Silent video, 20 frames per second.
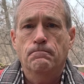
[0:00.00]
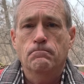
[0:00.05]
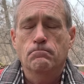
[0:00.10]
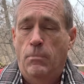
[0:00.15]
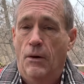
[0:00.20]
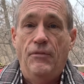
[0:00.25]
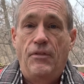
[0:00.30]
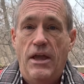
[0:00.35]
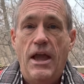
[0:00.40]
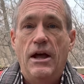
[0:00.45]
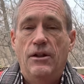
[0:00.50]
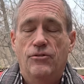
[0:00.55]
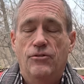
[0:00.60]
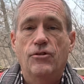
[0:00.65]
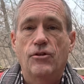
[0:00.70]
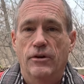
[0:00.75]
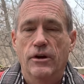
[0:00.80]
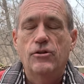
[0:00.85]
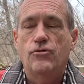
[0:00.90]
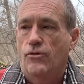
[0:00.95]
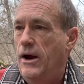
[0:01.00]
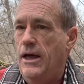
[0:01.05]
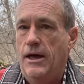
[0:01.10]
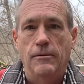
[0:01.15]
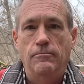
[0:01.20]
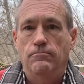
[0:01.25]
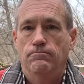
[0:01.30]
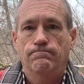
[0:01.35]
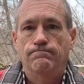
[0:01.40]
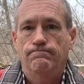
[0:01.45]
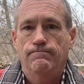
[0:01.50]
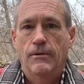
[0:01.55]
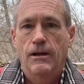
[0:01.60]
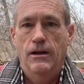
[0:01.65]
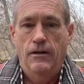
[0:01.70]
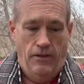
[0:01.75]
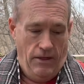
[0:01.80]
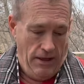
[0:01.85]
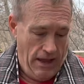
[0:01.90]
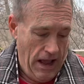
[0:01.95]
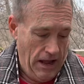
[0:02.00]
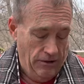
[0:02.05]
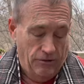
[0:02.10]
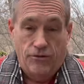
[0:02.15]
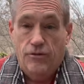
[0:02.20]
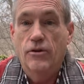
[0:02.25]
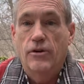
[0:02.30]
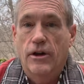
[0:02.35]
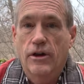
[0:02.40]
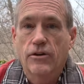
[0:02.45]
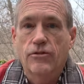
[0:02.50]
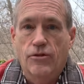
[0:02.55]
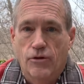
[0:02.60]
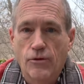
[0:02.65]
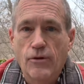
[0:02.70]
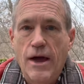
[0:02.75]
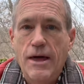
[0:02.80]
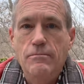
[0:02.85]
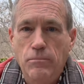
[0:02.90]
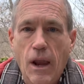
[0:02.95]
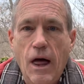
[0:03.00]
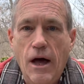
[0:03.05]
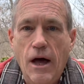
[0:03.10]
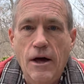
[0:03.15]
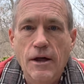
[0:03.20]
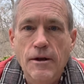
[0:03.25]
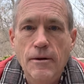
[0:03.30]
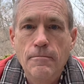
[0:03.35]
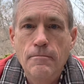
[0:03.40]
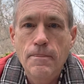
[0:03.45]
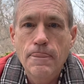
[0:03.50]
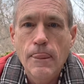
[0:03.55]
But the answer is red. The answer is the red blood